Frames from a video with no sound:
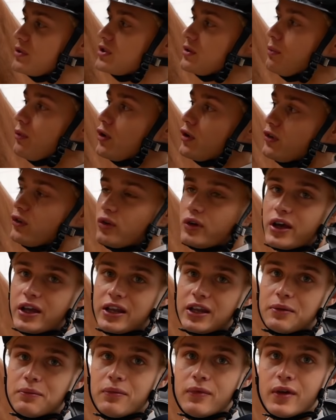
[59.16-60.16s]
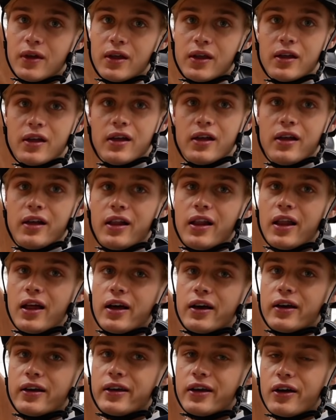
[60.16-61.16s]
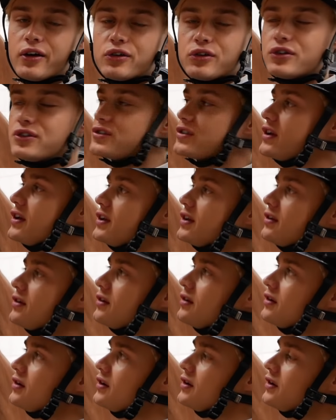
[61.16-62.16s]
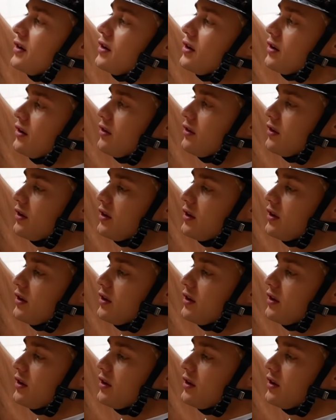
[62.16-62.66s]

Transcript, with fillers: it's important to get him like how do you see it? But he's still